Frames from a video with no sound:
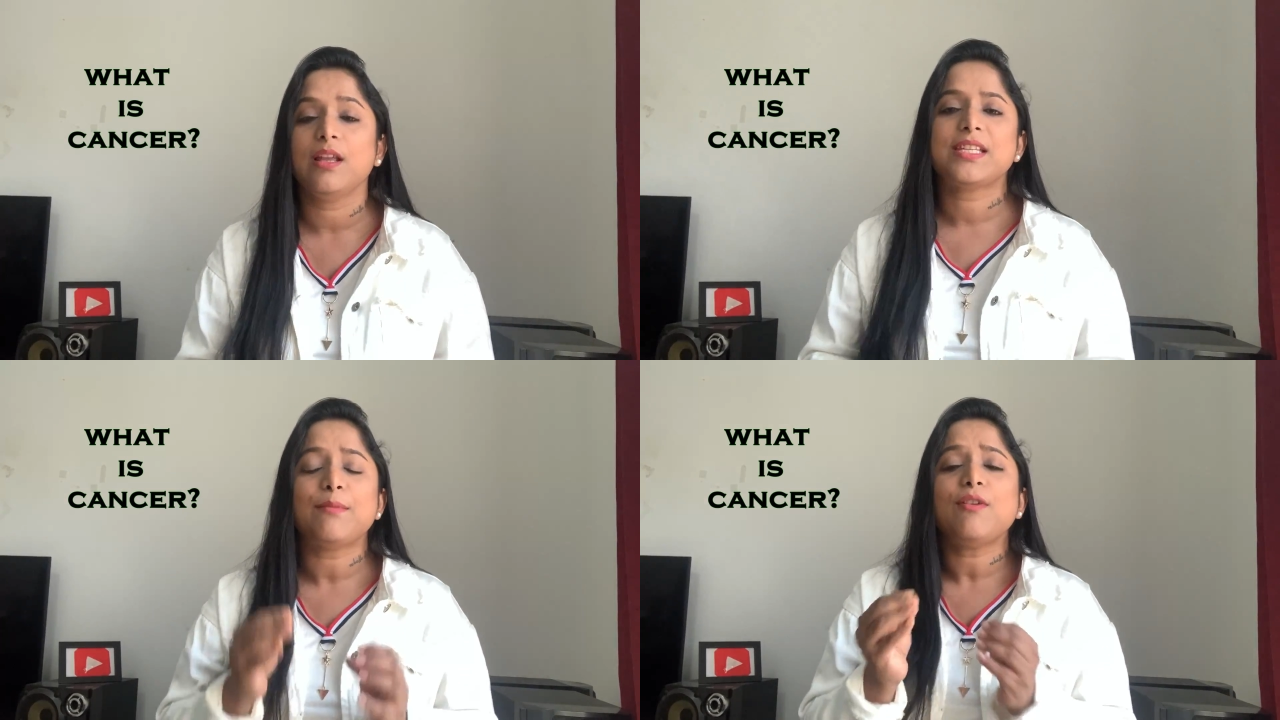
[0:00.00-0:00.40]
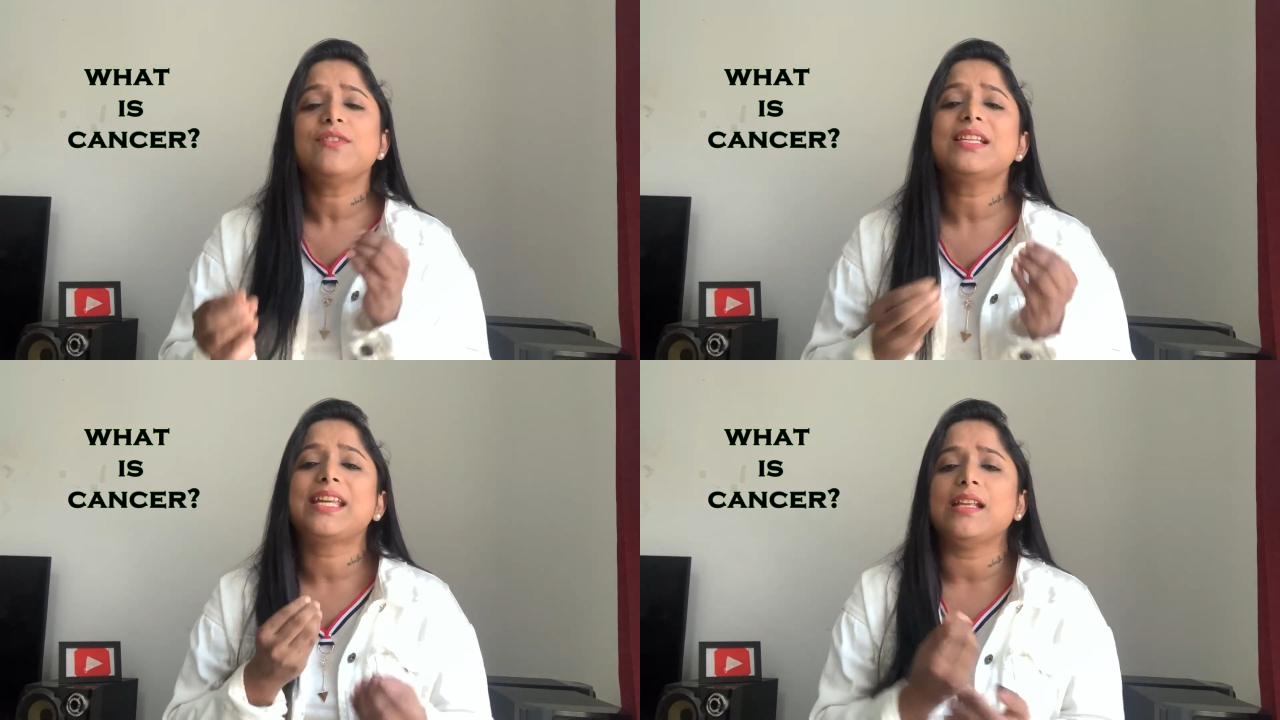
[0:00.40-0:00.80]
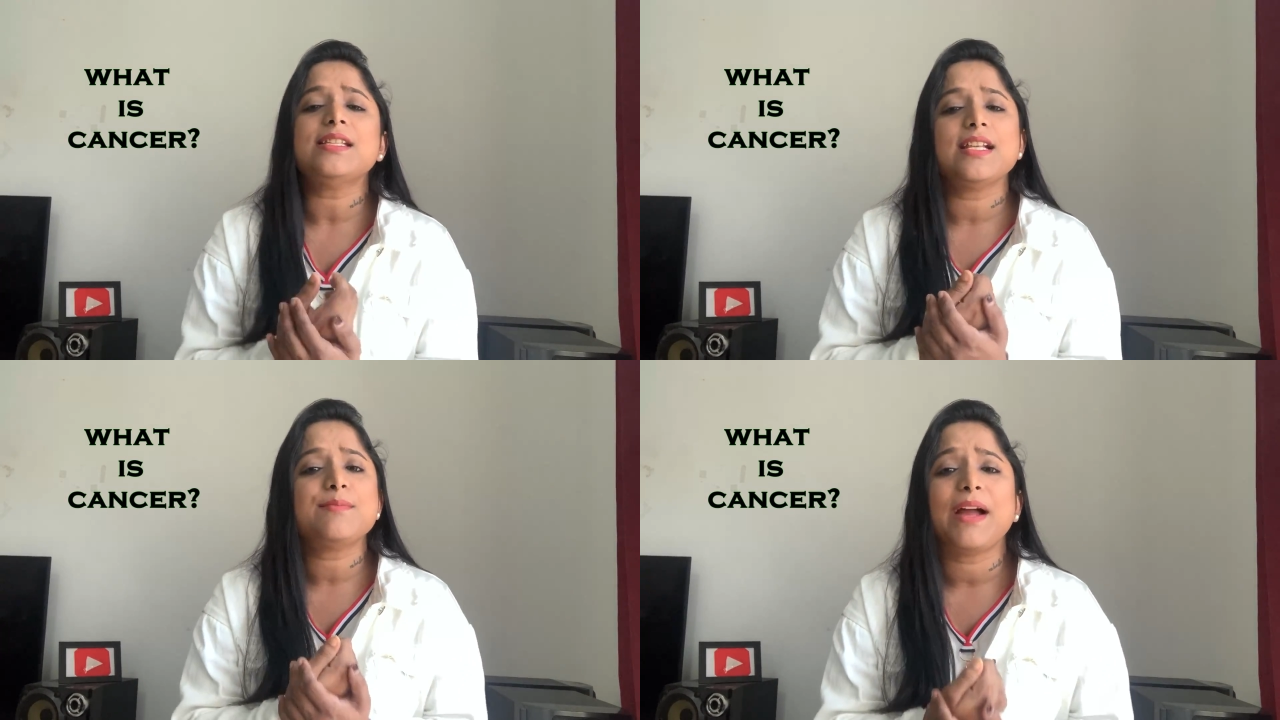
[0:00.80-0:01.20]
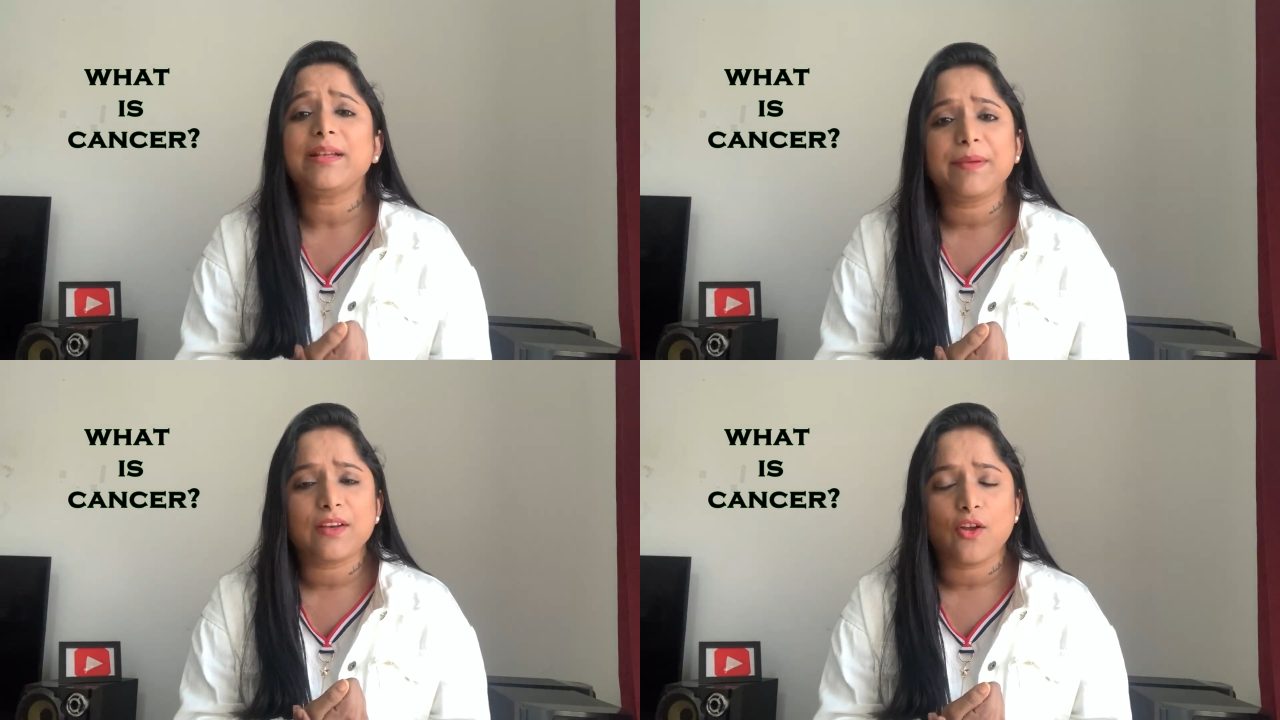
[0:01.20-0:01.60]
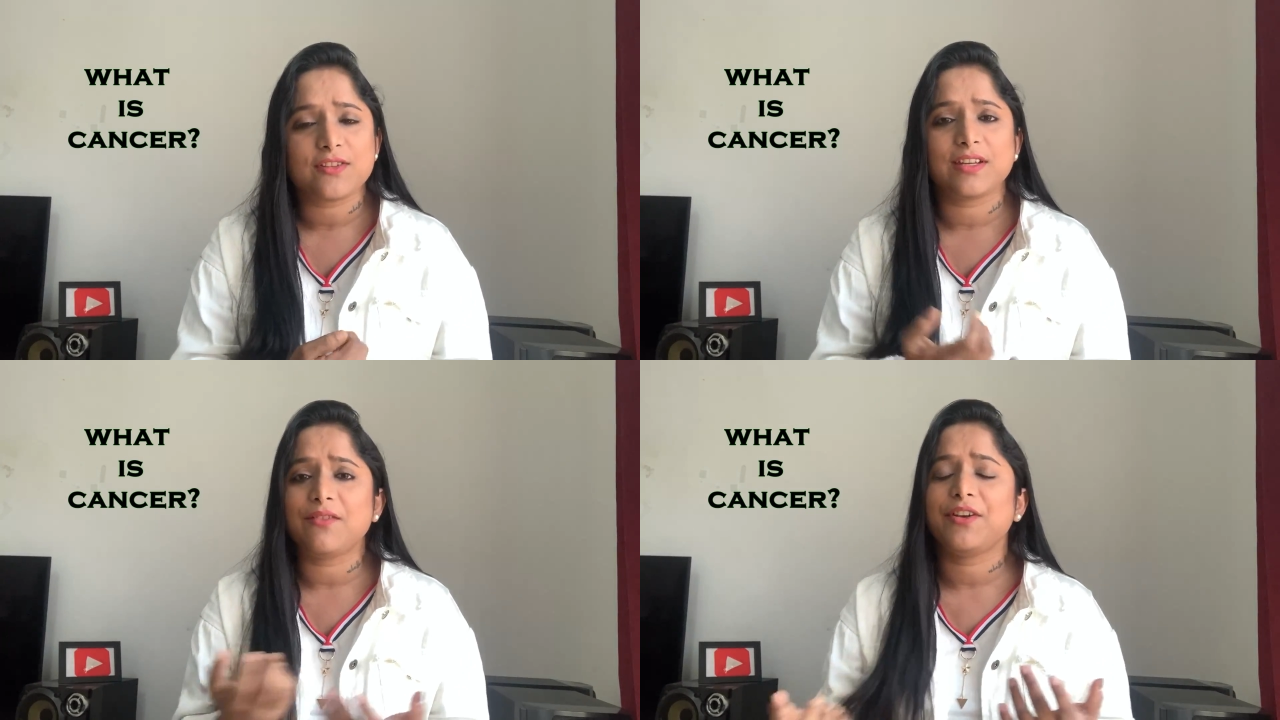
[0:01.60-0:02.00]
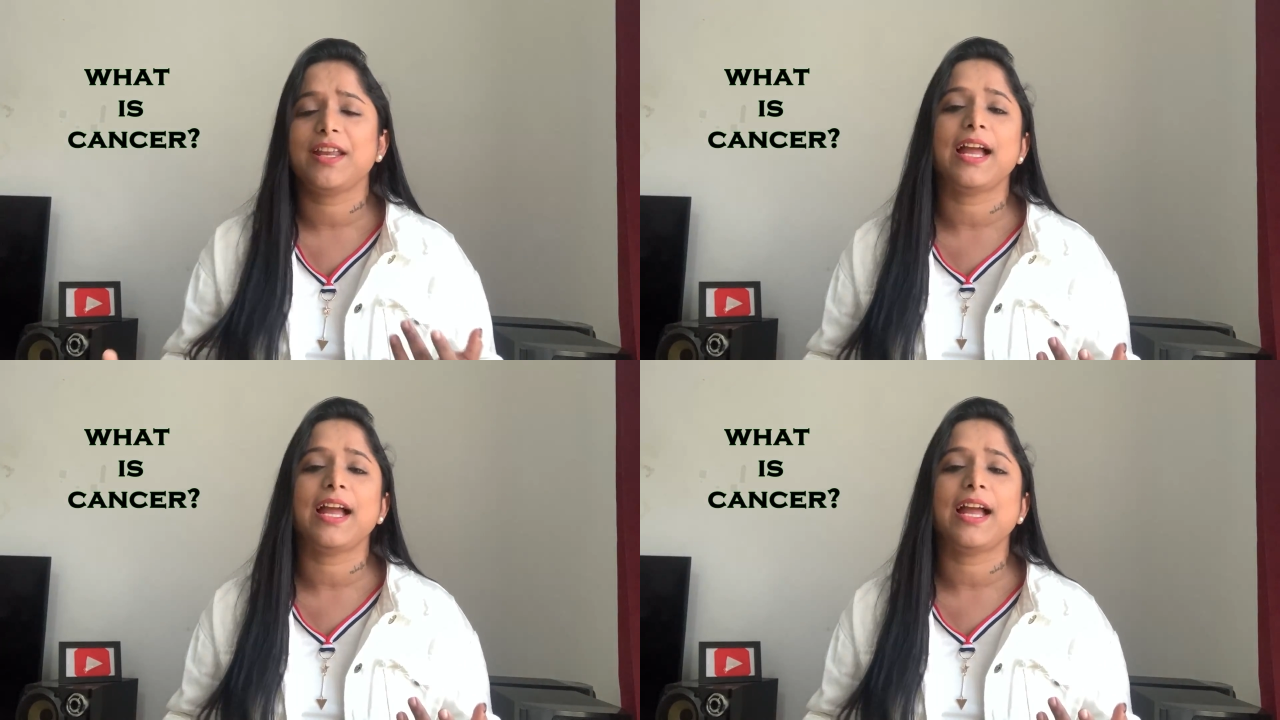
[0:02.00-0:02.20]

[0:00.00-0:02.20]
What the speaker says: some of the skin cells might be lost in everyday